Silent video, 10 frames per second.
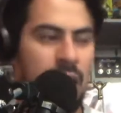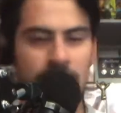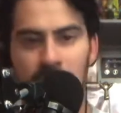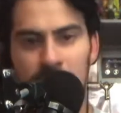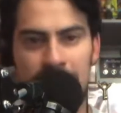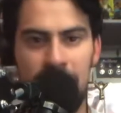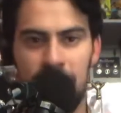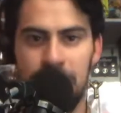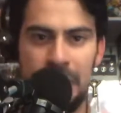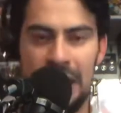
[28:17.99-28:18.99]
Tommy
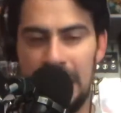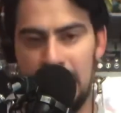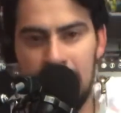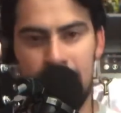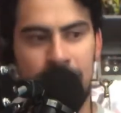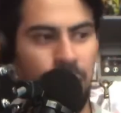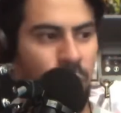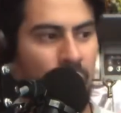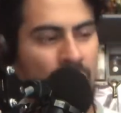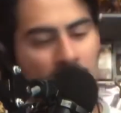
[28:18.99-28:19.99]
starts beating him
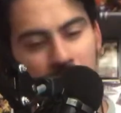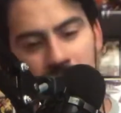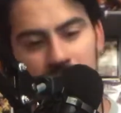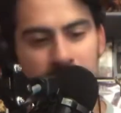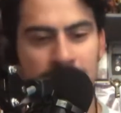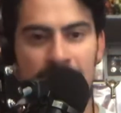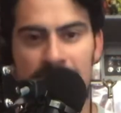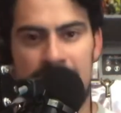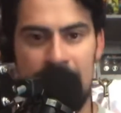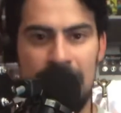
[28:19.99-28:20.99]
with Kara and has the